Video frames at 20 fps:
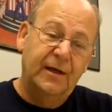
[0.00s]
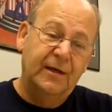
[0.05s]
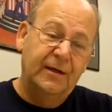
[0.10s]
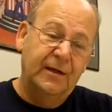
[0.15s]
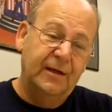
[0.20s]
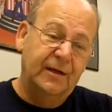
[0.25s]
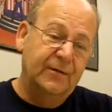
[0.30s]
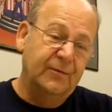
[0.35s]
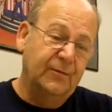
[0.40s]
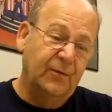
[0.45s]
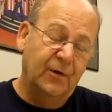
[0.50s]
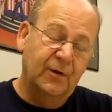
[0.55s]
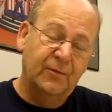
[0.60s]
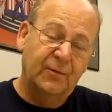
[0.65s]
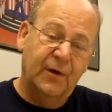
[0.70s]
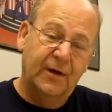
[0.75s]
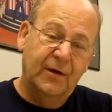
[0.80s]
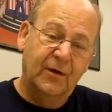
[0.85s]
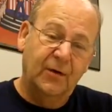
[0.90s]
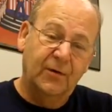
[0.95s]
And then one
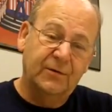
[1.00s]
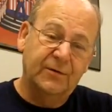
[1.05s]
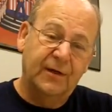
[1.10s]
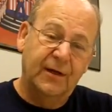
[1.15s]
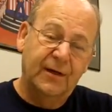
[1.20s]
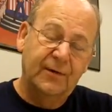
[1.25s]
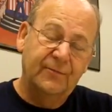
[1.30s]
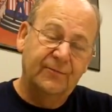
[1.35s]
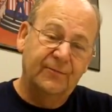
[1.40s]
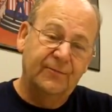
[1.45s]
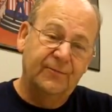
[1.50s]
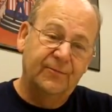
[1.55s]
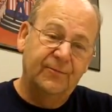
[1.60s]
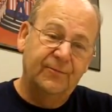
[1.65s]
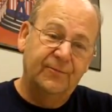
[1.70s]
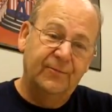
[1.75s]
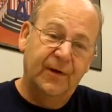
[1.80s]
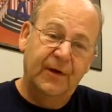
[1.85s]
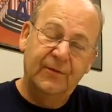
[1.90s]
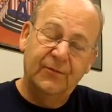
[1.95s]
of my all-time
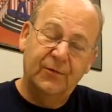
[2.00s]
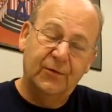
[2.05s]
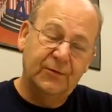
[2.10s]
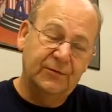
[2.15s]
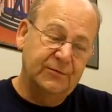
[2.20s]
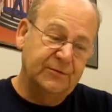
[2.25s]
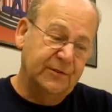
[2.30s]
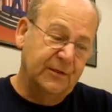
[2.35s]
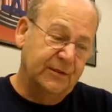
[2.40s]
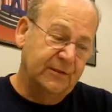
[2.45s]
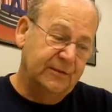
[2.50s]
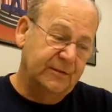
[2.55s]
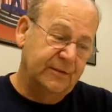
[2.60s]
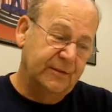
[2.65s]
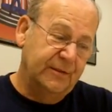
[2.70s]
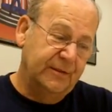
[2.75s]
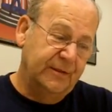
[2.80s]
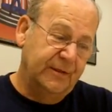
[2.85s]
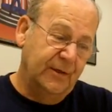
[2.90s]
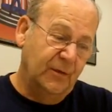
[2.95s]
favorites
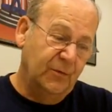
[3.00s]
that